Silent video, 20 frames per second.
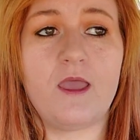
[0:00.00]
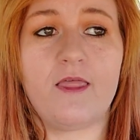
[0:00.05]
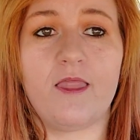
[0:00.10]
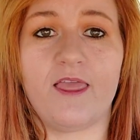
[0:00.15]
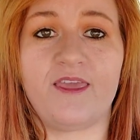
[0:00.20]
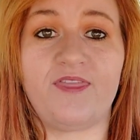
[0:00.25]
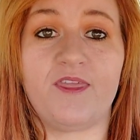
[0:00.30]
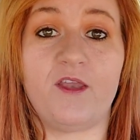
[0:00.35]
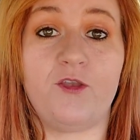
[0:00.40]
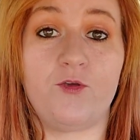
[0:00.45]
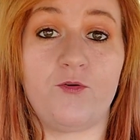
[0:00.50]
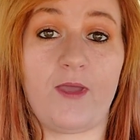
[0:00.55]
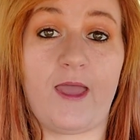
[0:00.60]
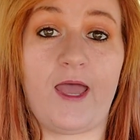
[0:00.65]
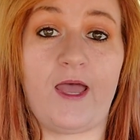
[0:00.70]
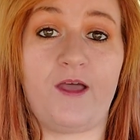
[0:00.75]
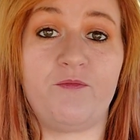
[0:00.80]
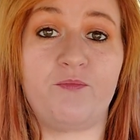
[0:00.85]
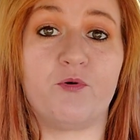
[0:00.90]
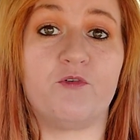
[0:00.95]
Like they do
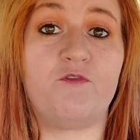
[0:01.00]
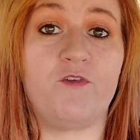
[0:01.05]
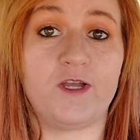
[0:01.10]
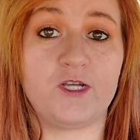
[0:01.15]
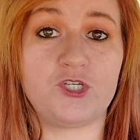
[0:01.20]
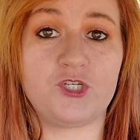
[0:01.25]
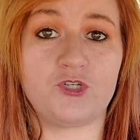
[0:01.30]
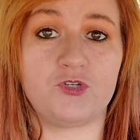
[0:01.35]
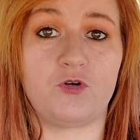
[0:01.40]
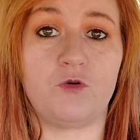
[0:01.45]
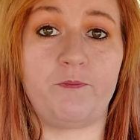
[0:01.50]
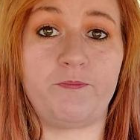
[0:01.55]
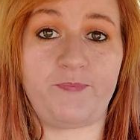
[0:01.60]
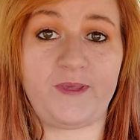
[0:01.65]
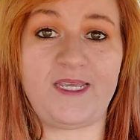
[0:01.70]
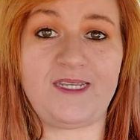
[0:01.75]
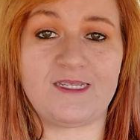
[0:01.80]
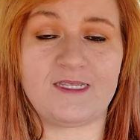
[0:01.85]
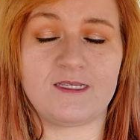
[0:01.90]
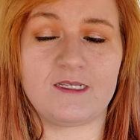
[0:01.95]
have professional
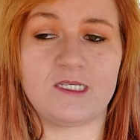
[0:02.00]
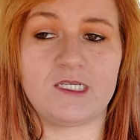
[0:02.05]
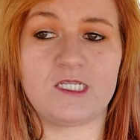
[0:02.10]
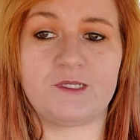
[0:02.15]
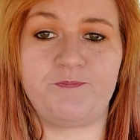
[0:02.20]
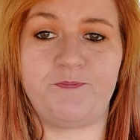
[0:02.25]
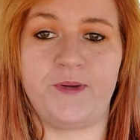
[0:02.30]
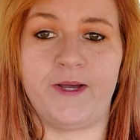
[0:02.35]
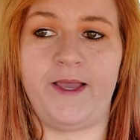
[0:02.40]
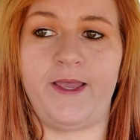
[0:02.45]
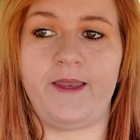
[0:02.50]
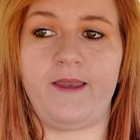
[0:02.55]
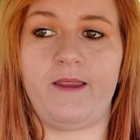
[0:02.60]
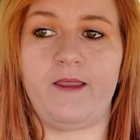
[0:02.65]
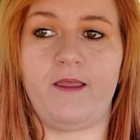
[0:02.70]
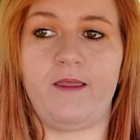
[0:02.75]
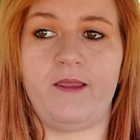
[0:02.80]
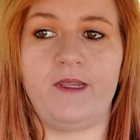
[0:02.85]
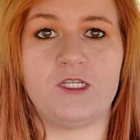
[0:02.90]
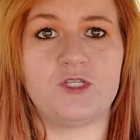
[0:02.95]
pieces, but
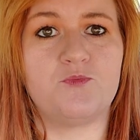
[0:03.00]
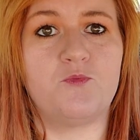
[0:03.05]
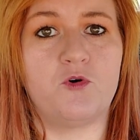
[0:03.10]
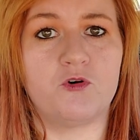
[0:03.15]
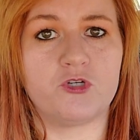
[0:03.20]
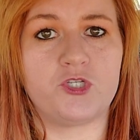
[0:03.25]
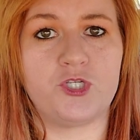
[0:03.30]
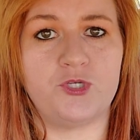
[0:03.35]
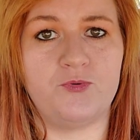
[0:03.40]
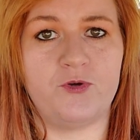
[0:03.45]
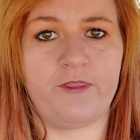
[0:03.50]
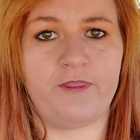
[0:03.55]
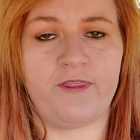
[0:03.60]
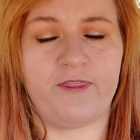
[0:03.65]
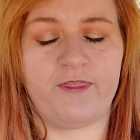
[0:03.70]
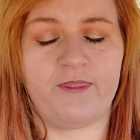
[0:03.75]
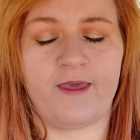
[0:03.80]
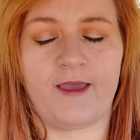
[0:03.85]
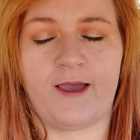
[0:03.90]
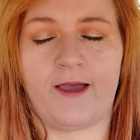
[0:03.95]
it's more to it
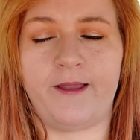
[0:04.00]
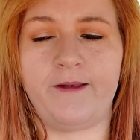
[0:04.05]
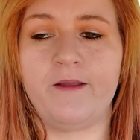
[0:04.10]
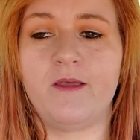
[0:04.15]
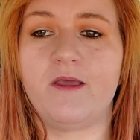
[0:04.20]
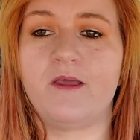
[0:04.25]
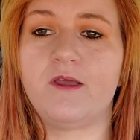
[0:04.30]
than that.